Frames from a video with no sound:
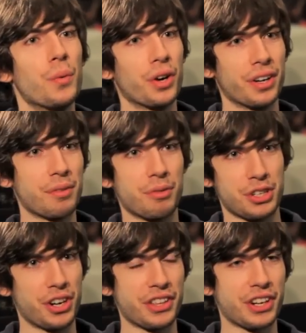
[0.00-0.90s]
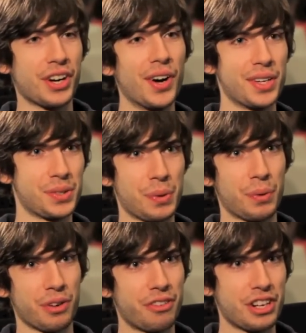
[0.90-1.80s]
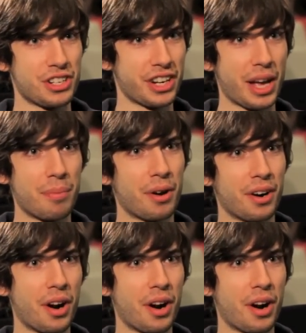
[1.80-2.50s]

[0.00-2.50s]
weren't returning their calls, we weren't finishing up our,